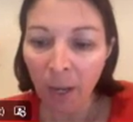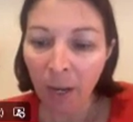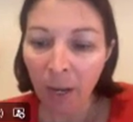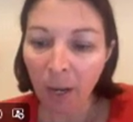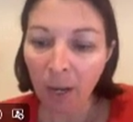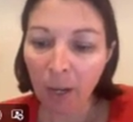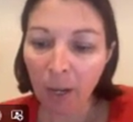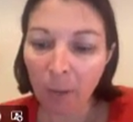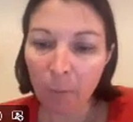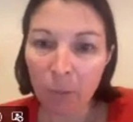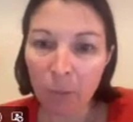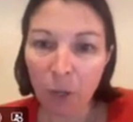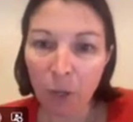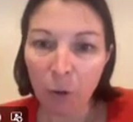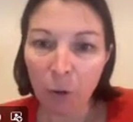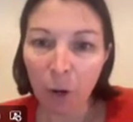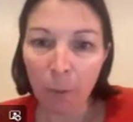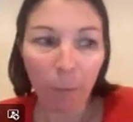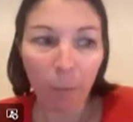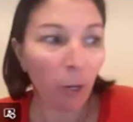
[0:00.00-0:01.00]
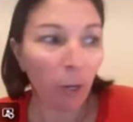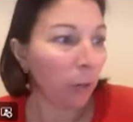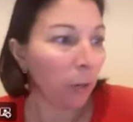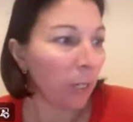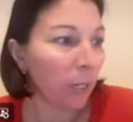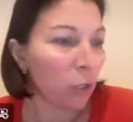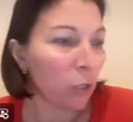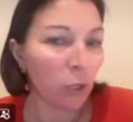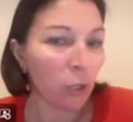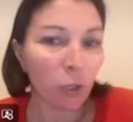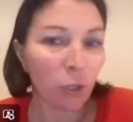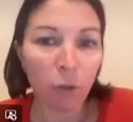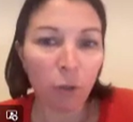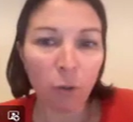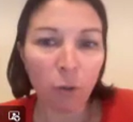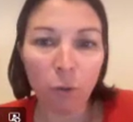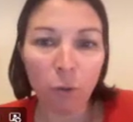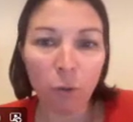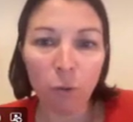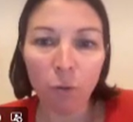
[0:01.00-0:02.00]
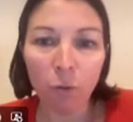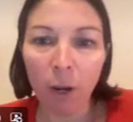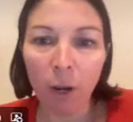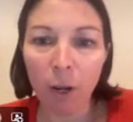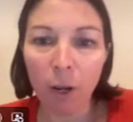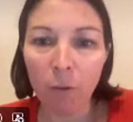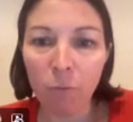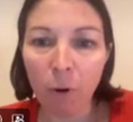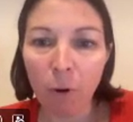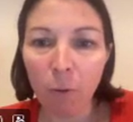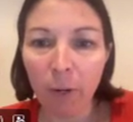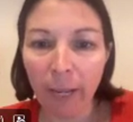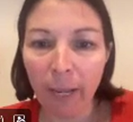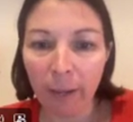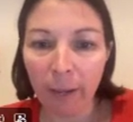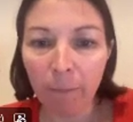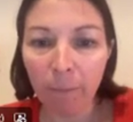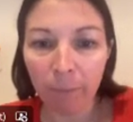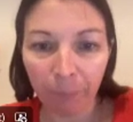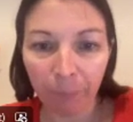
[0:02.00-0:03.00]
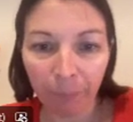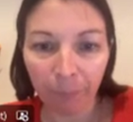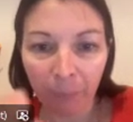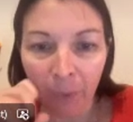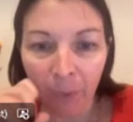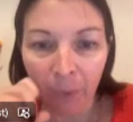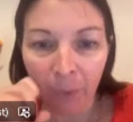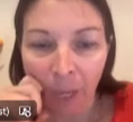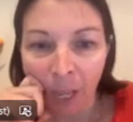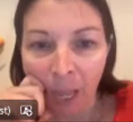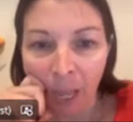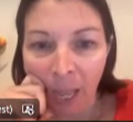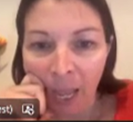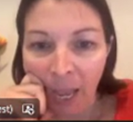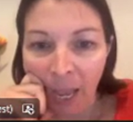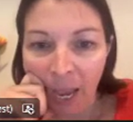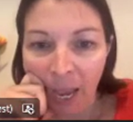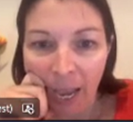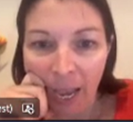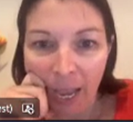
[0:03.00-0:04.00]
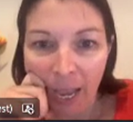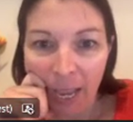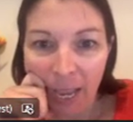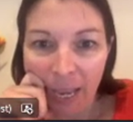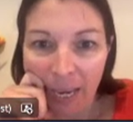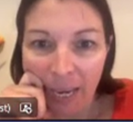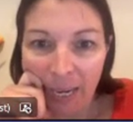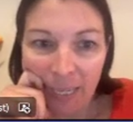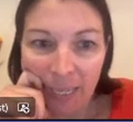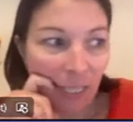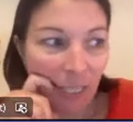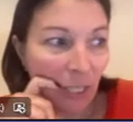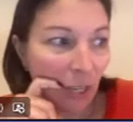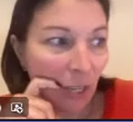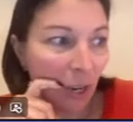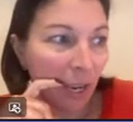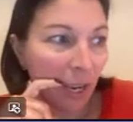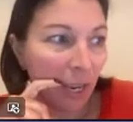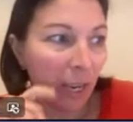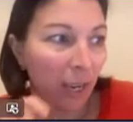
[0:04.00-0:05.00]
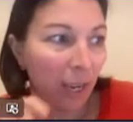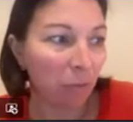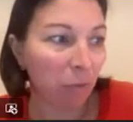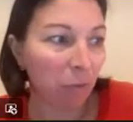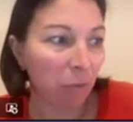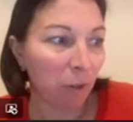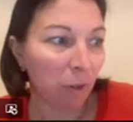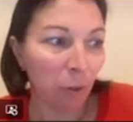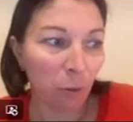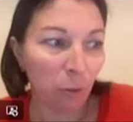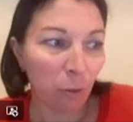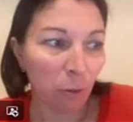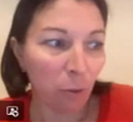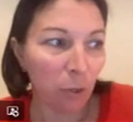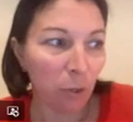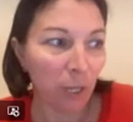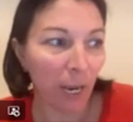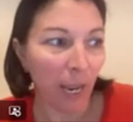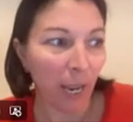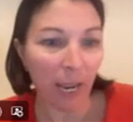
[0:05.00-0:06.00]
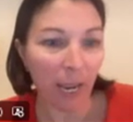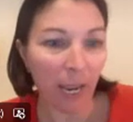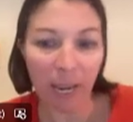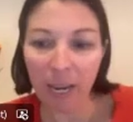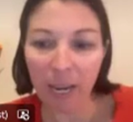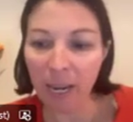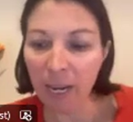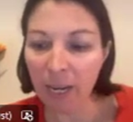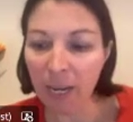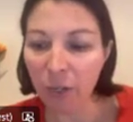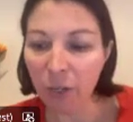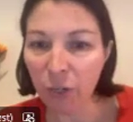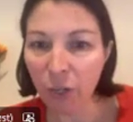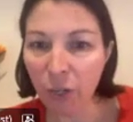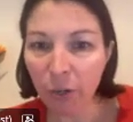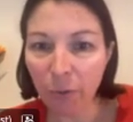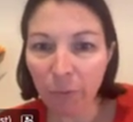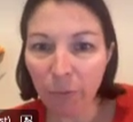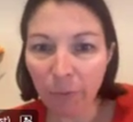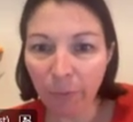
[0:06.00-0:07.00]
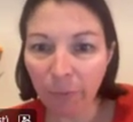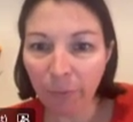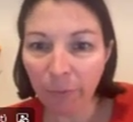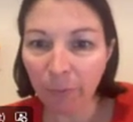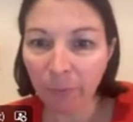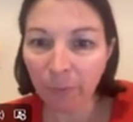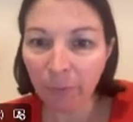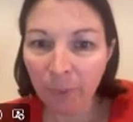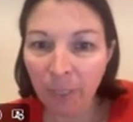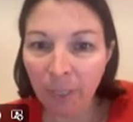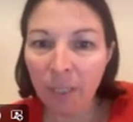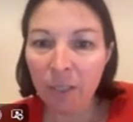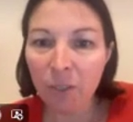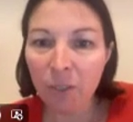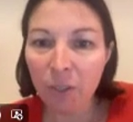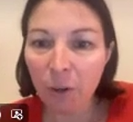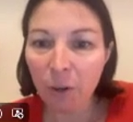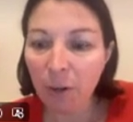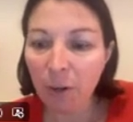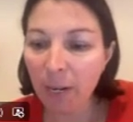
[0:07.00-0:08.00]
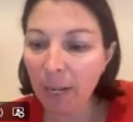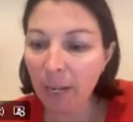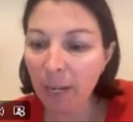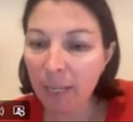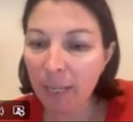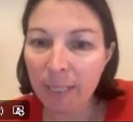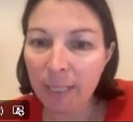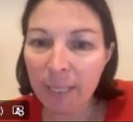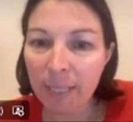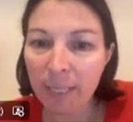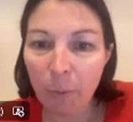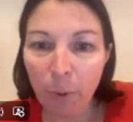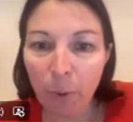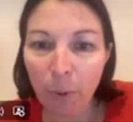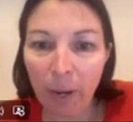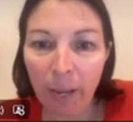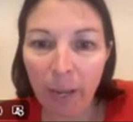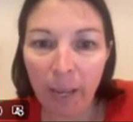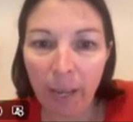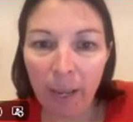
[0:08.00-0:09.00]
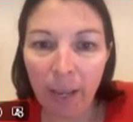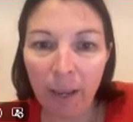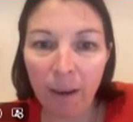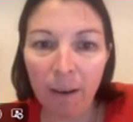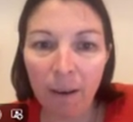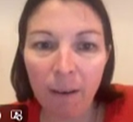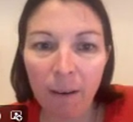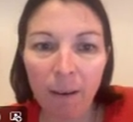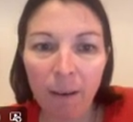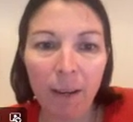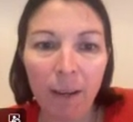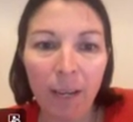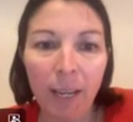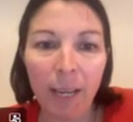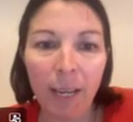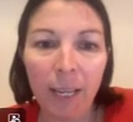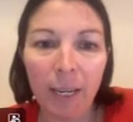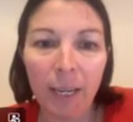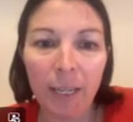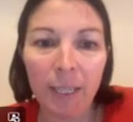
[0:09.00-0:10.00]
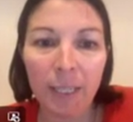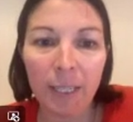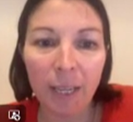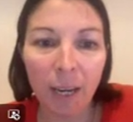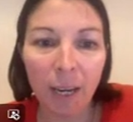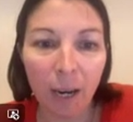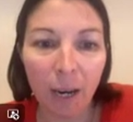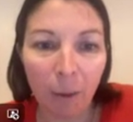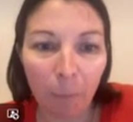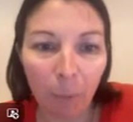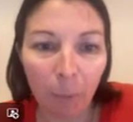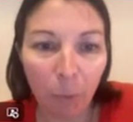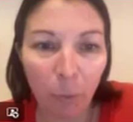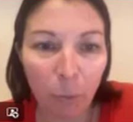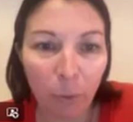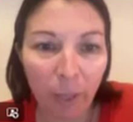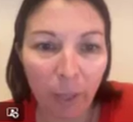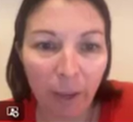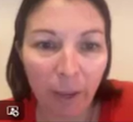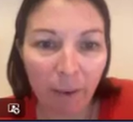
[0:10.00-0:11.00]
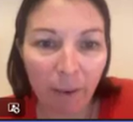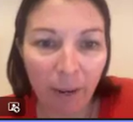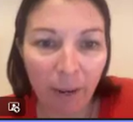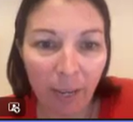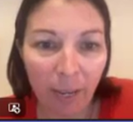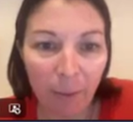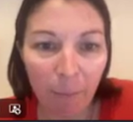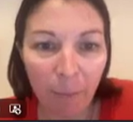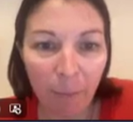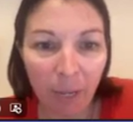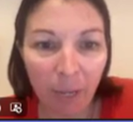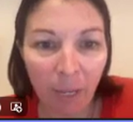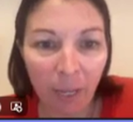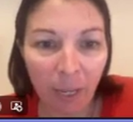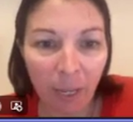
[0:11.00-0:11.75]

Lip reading: So I'm going to roll again. And I have rolled a 2. So let's see where I end up. Oh, there I am.